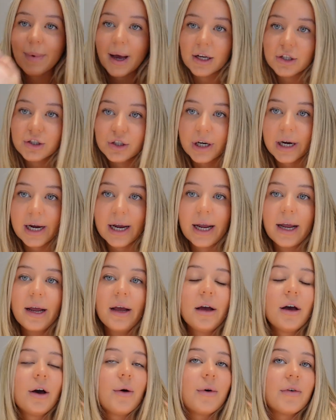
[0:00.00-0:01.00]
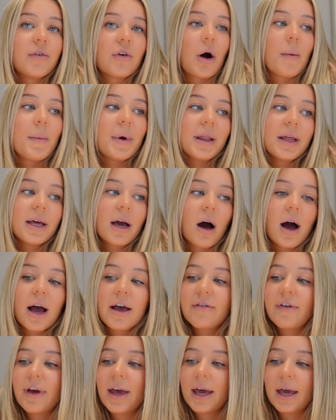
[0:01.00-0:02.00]
battery, we've got a bit
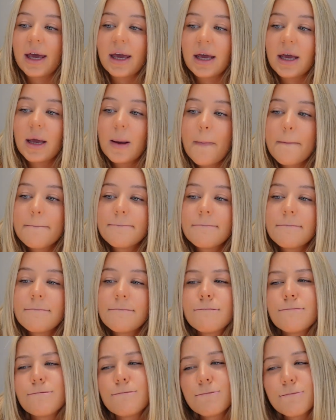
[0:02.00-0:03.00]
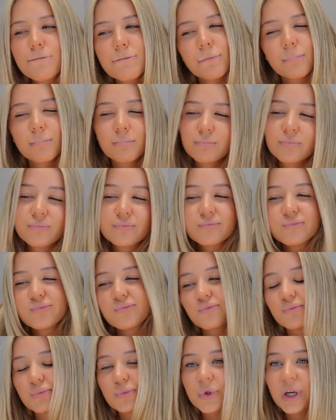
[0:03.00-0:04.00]
of the
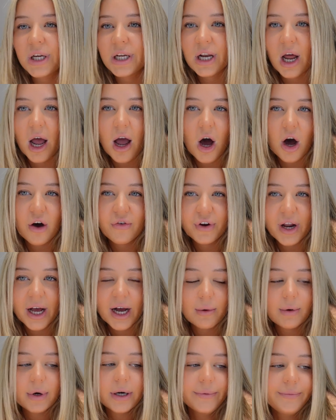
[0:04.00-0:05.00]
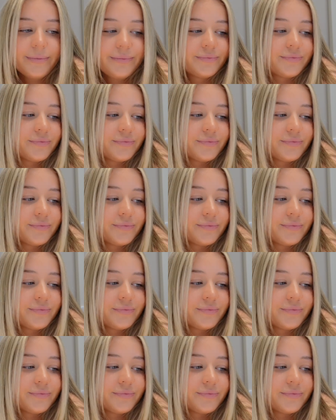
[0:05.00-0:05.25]
IV in like half an hour.